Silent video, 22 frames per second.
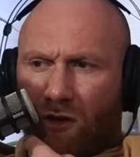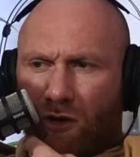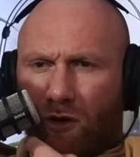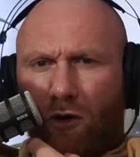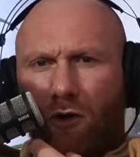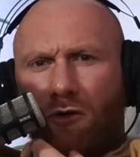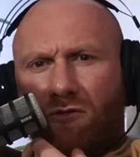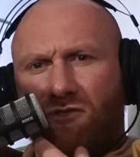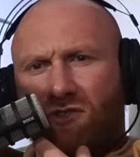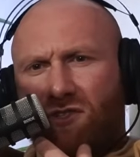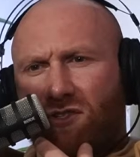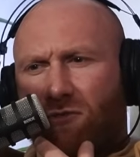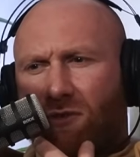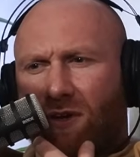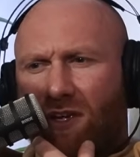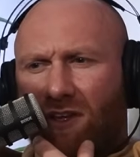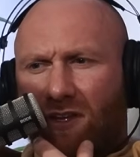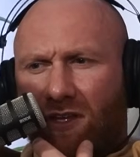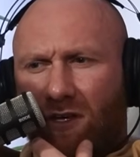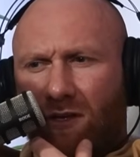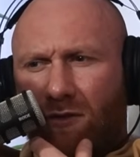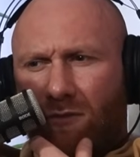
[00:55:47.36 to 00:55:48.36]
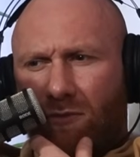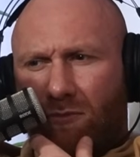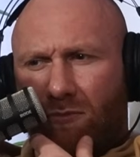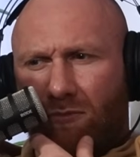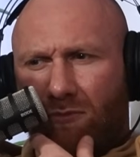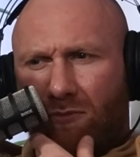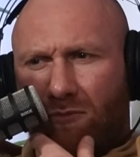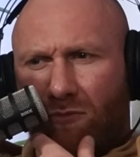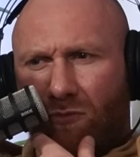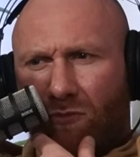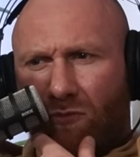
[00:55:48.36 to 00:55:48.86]
Oh, just quickly,
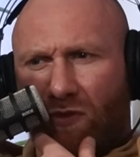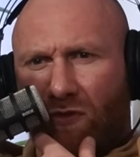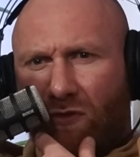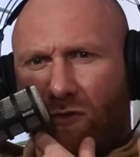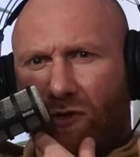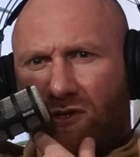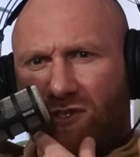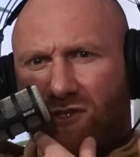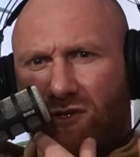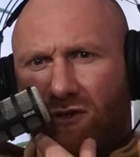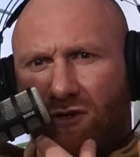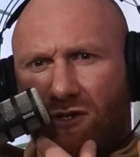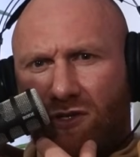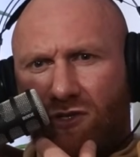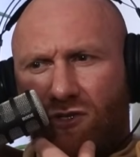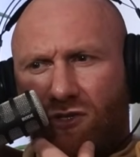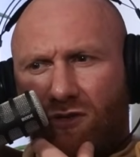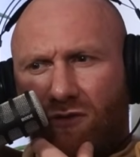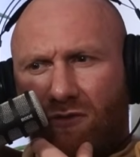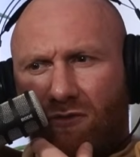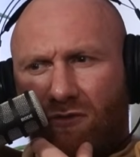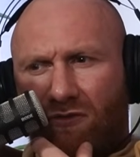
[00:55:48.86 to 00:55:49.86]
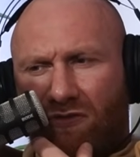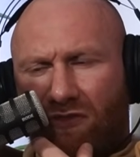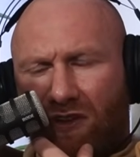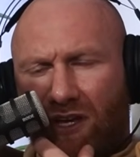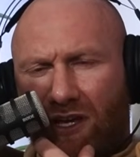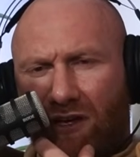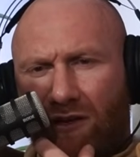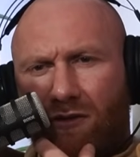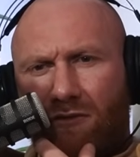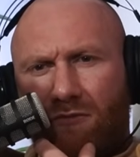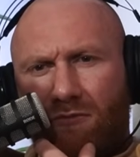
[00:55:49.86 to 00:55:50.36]
we've got a Scottish
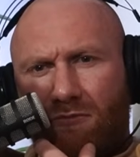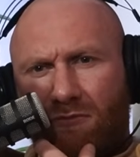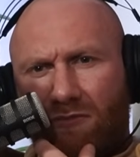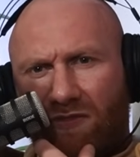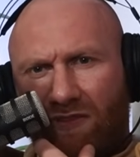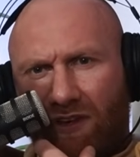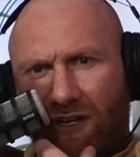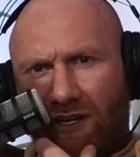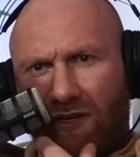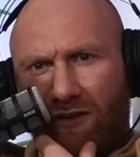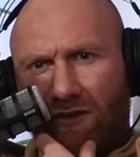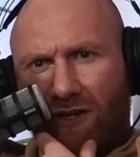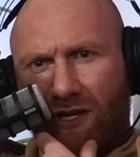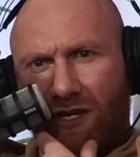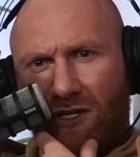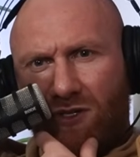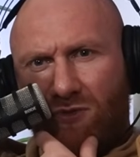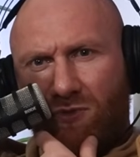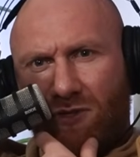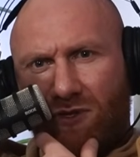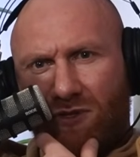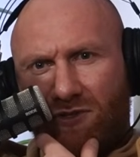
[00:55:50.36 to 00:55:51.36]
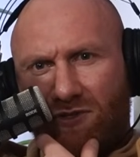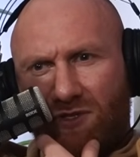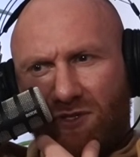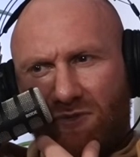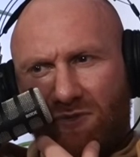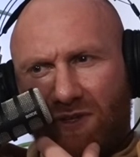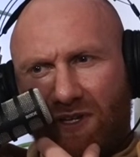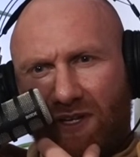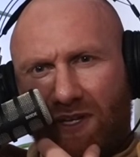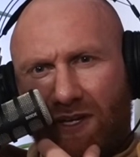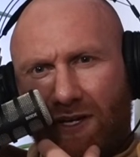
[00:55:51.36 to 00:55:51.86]
fighter fighting Cage Warriors
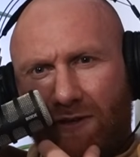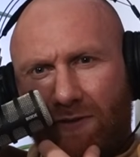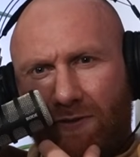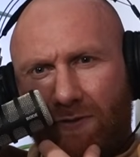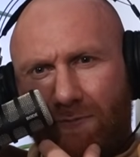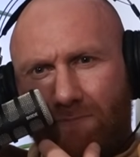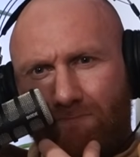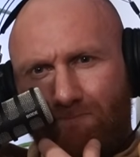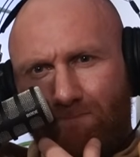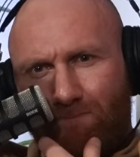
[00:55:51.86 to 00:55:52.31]
this weekend.